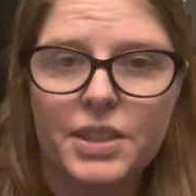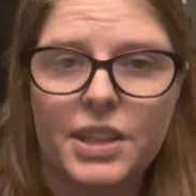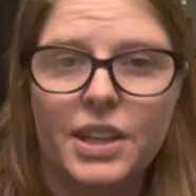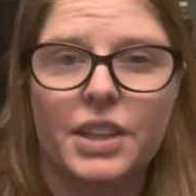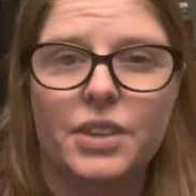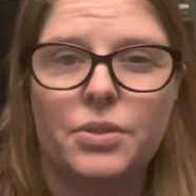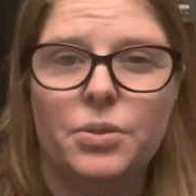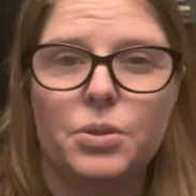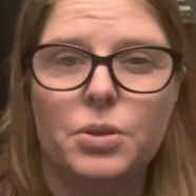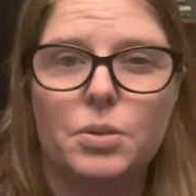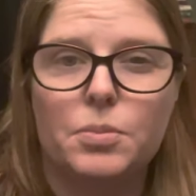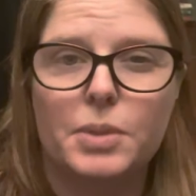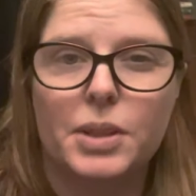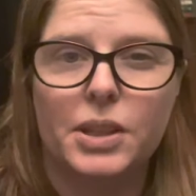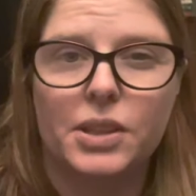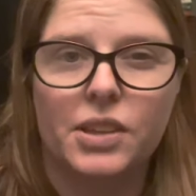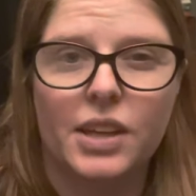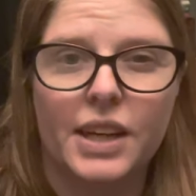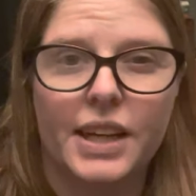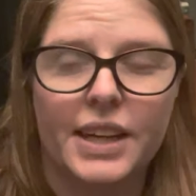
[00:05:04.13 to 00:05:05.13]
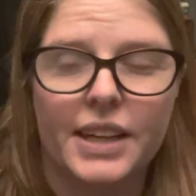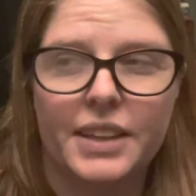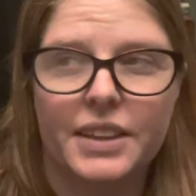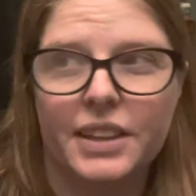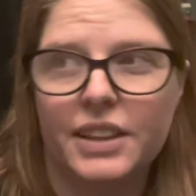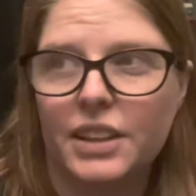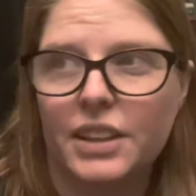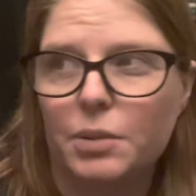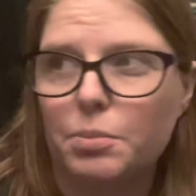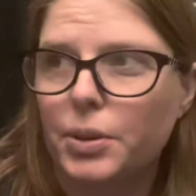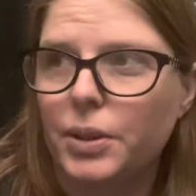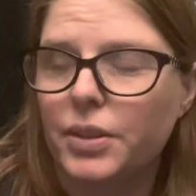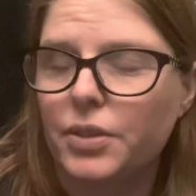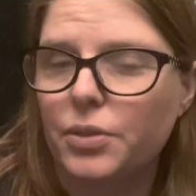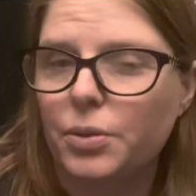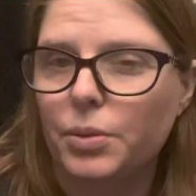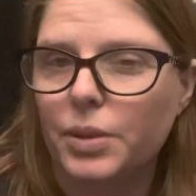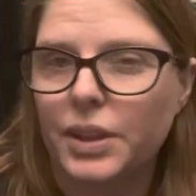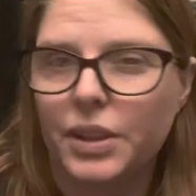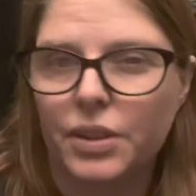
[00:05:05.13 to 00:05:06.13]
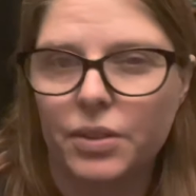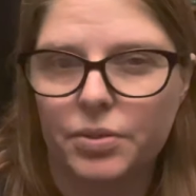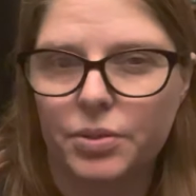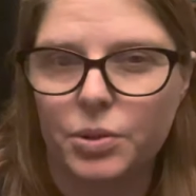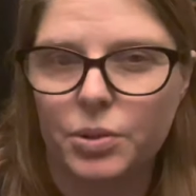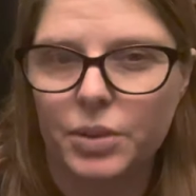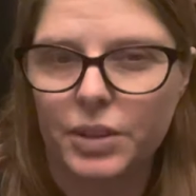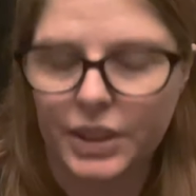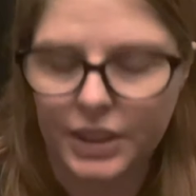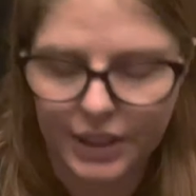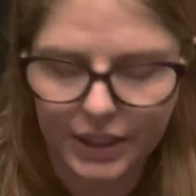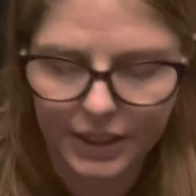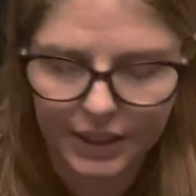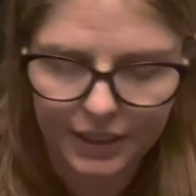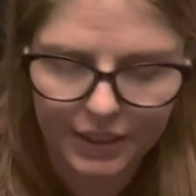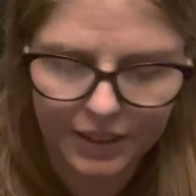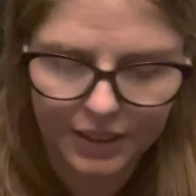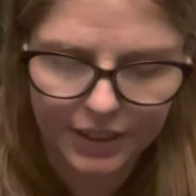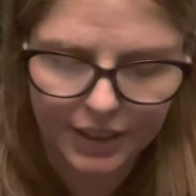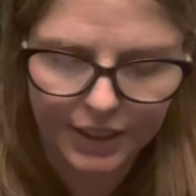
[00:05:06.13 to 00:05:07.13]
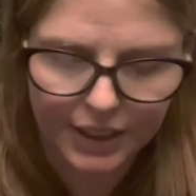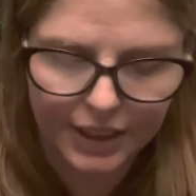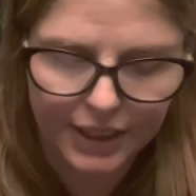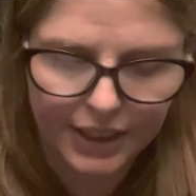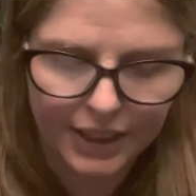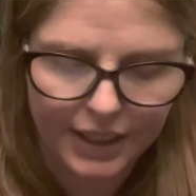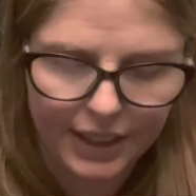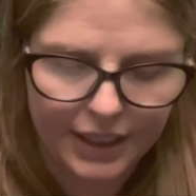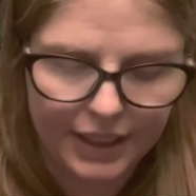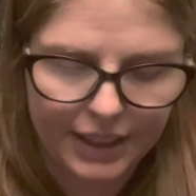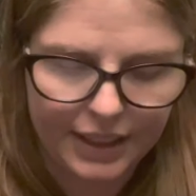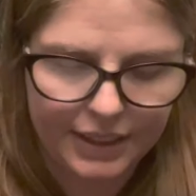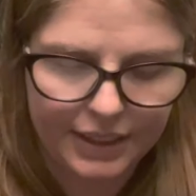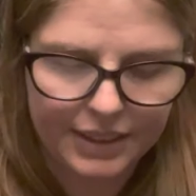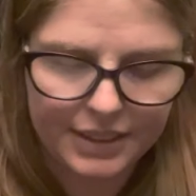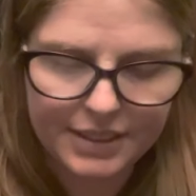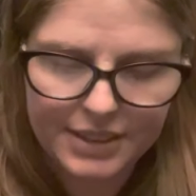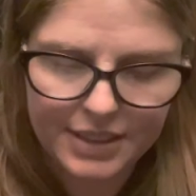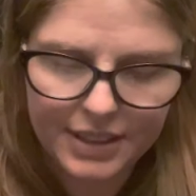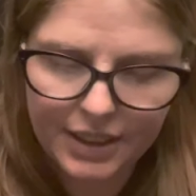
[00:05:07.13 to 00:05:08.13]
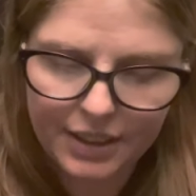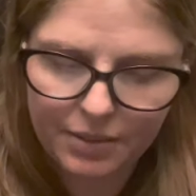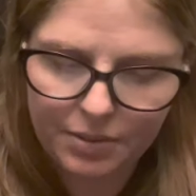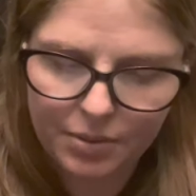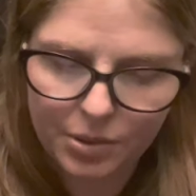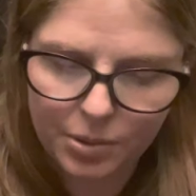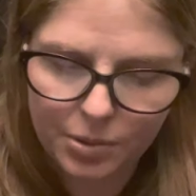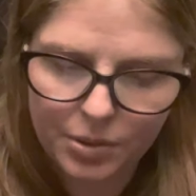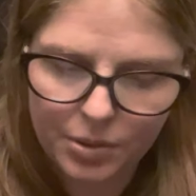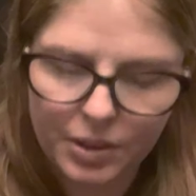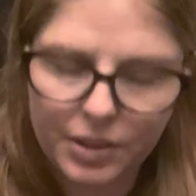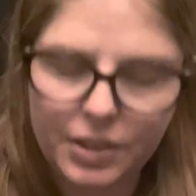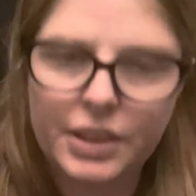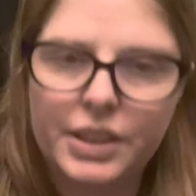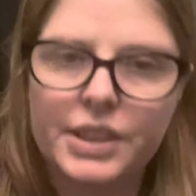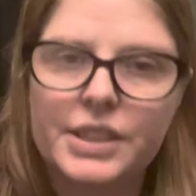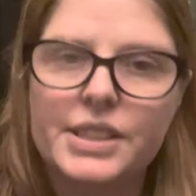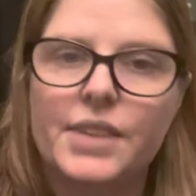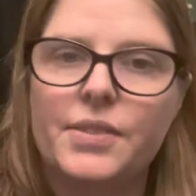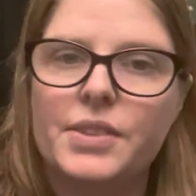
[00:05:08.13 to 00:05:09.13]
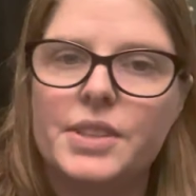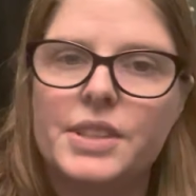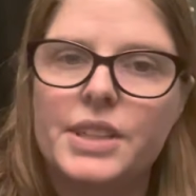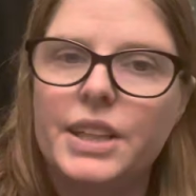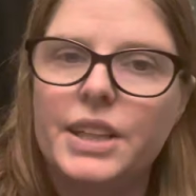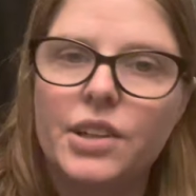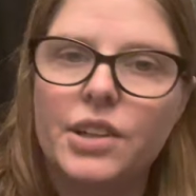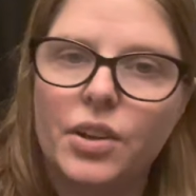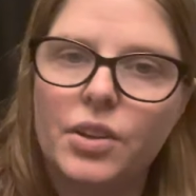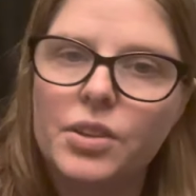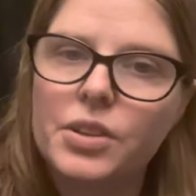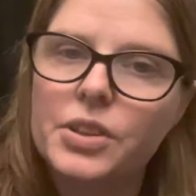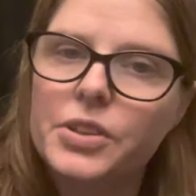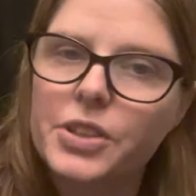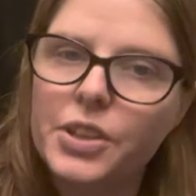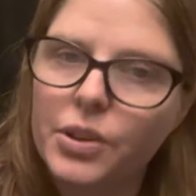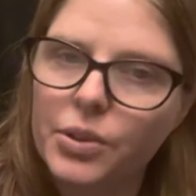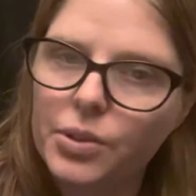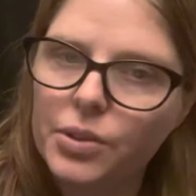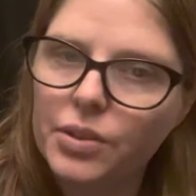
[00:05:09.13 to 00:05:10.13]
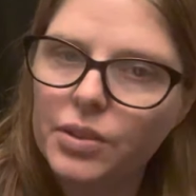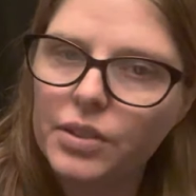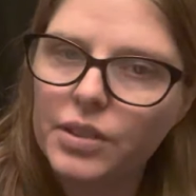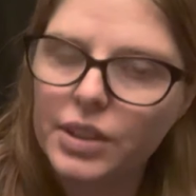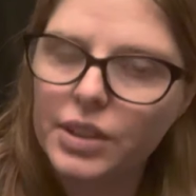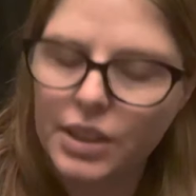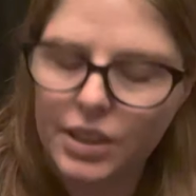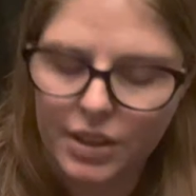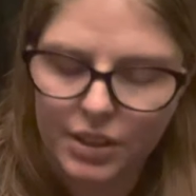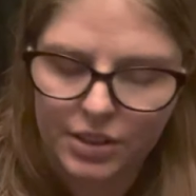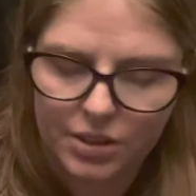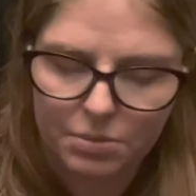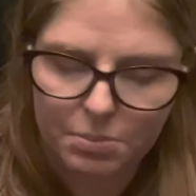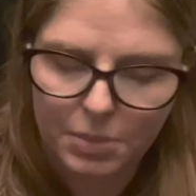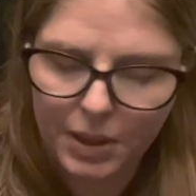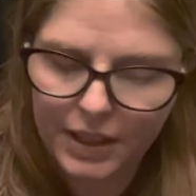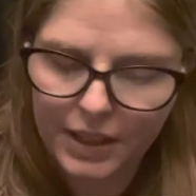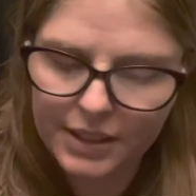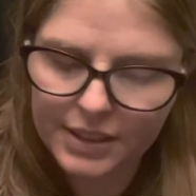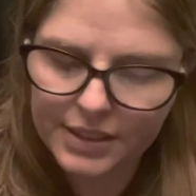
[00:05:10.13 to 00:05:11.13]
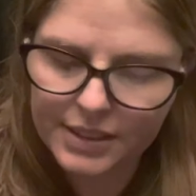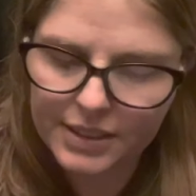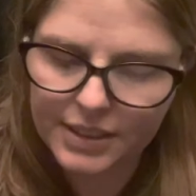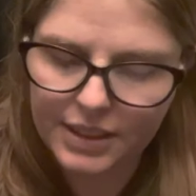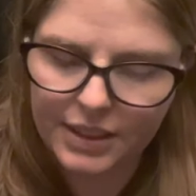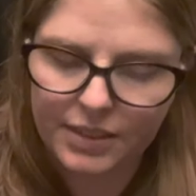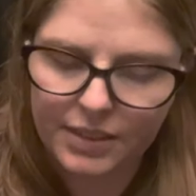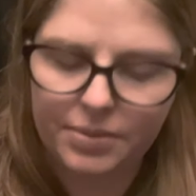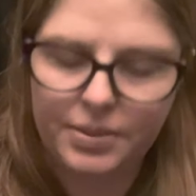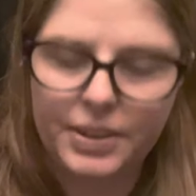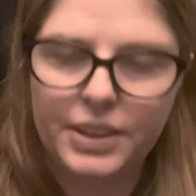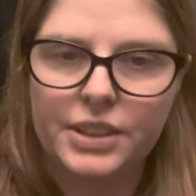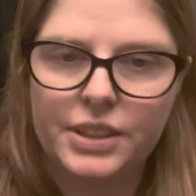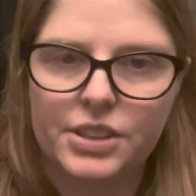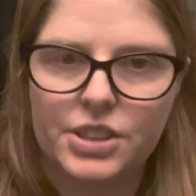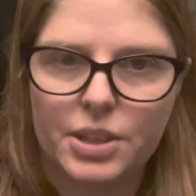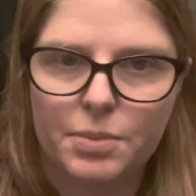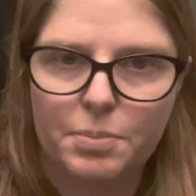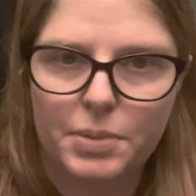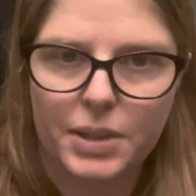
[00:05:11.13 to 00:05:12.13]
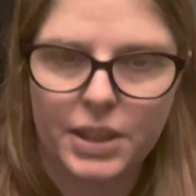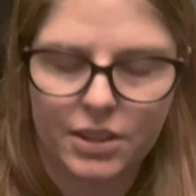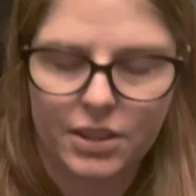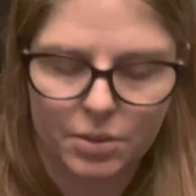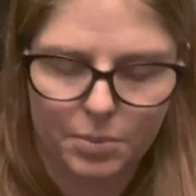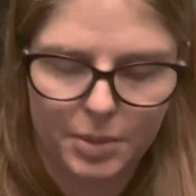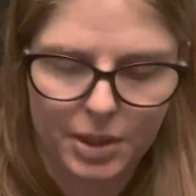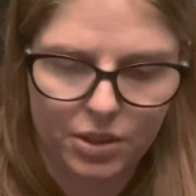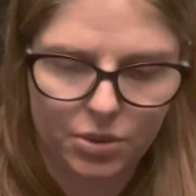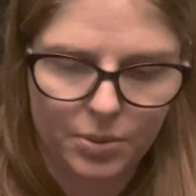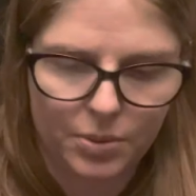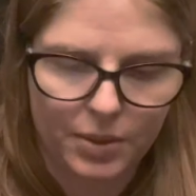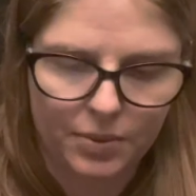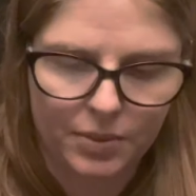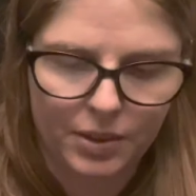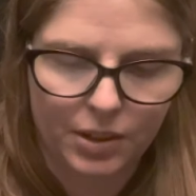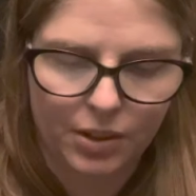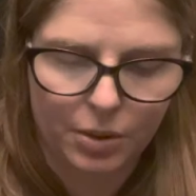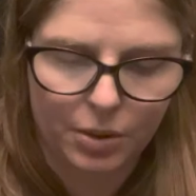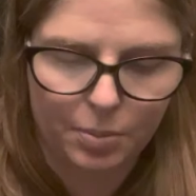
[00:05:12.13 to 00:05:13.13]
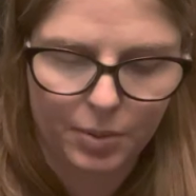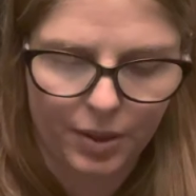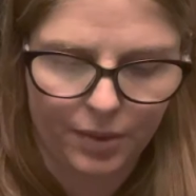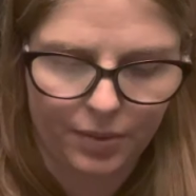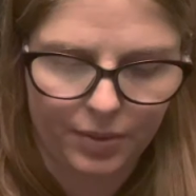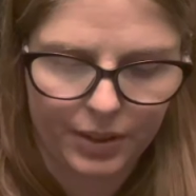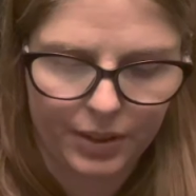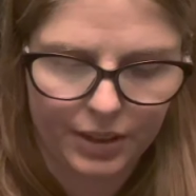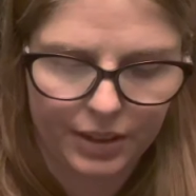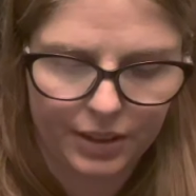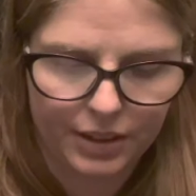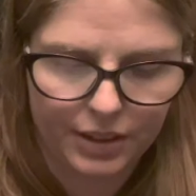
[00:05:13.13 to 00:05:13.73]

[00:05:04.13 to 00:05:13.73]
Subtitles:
I threw them in a lot. I think I put 3 or 4 in there, and I listed it for $17 total. So minus the fees and shipping, it'll be a $12 profit.